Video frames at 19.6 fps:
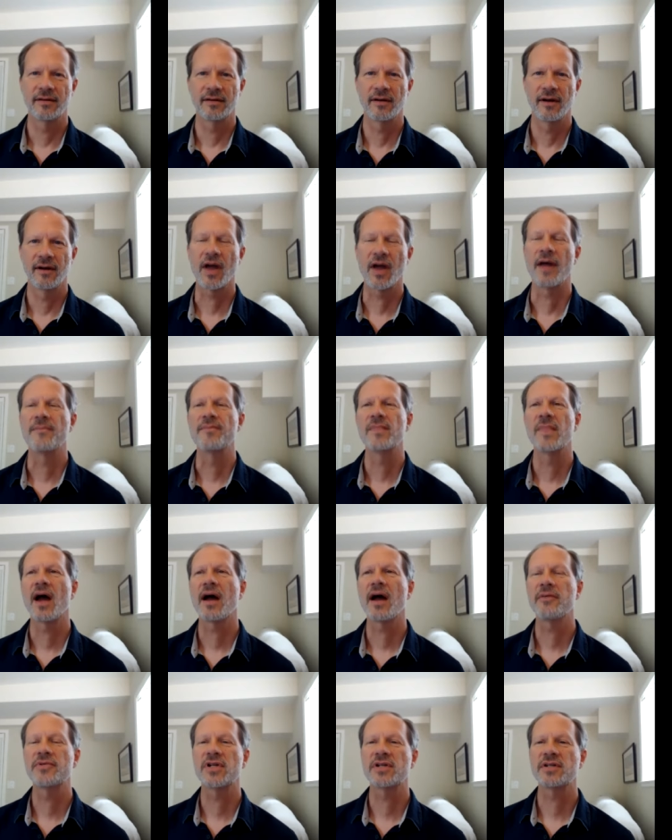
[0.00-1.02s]
Okay,
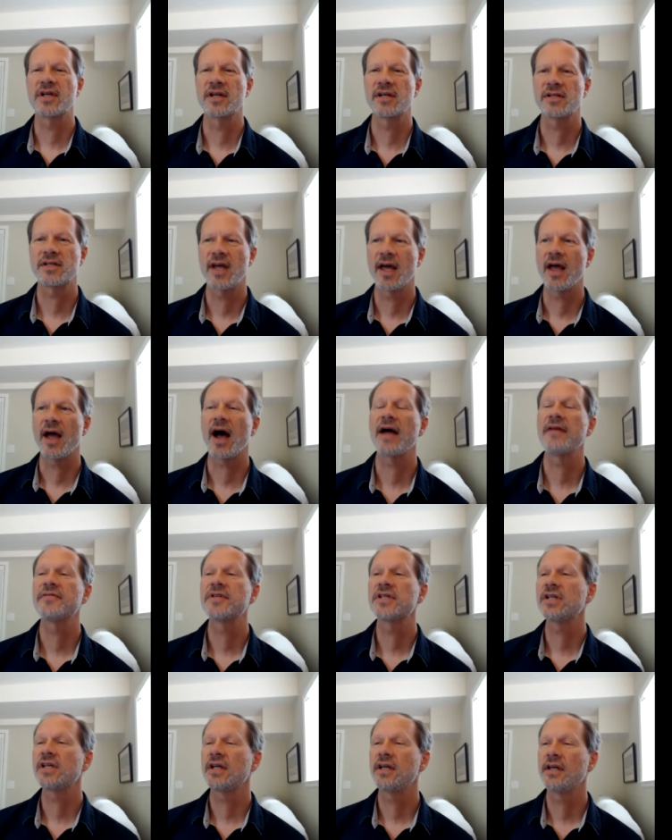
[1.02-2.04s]
I was just going to say I've
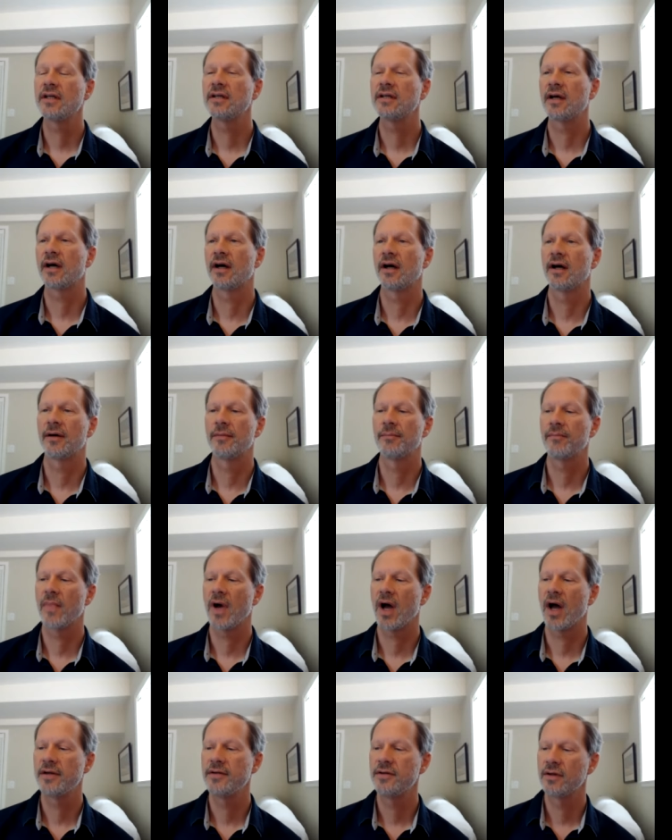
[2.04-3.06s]
seen um,
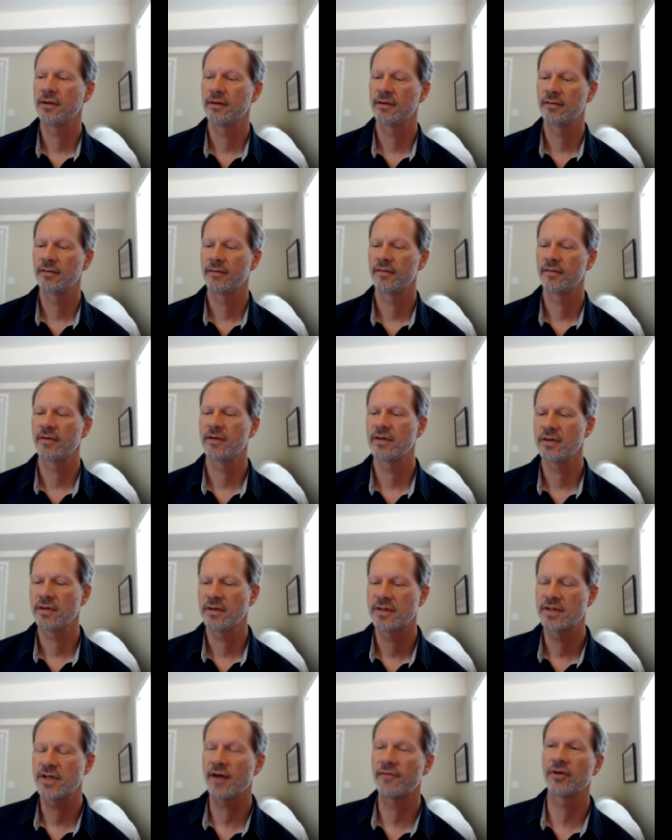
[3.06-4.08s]
I
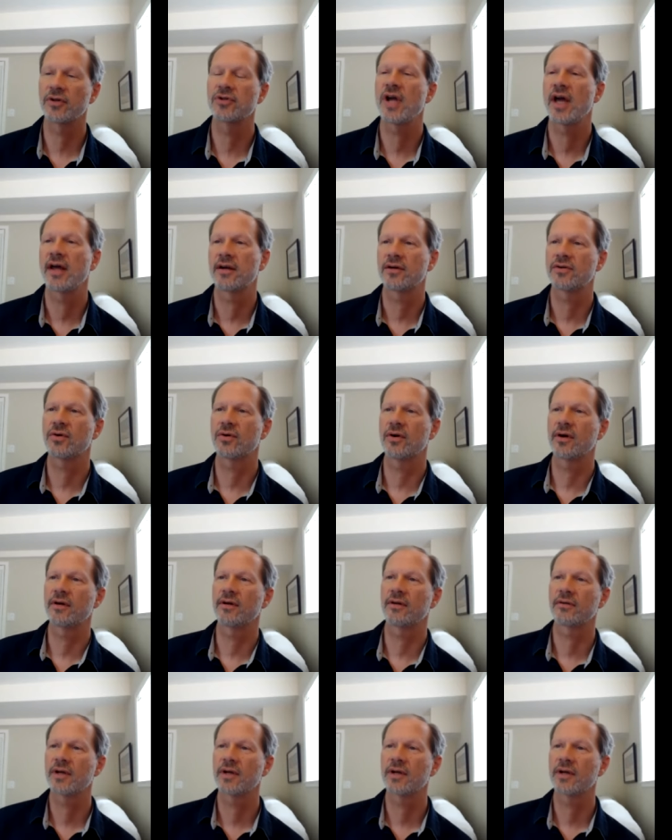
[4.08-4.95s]
several janitorial